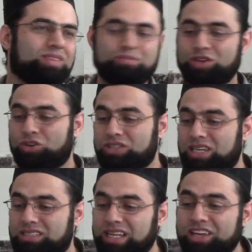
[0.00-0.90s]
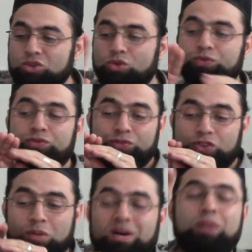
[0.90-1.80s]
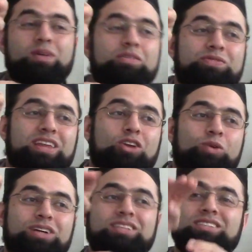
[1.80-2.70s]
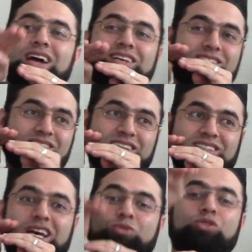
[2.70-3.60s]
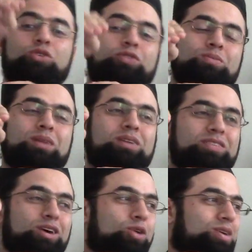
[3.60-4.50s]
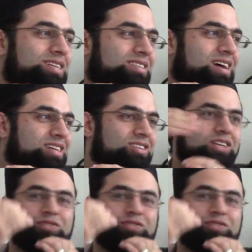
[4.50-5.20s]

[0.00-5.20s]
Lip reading: Because he's telling you from above the lower incisors, the sound will go from above the lower incisors.